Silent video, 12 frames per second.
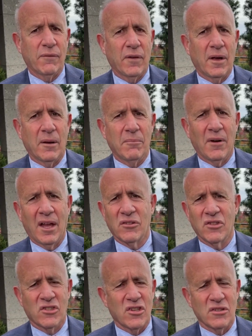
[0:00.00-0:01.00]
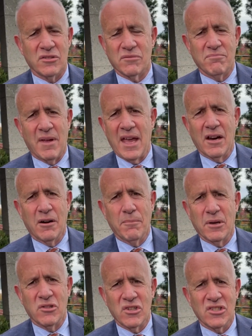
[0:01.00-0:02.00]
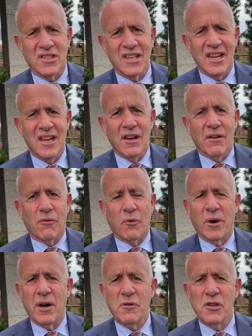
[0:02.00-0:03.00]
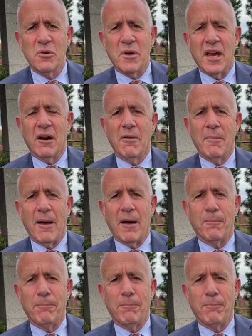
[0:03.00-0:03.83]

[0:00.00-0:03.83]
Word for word: um, not just as mayor, but just for whatever you care about.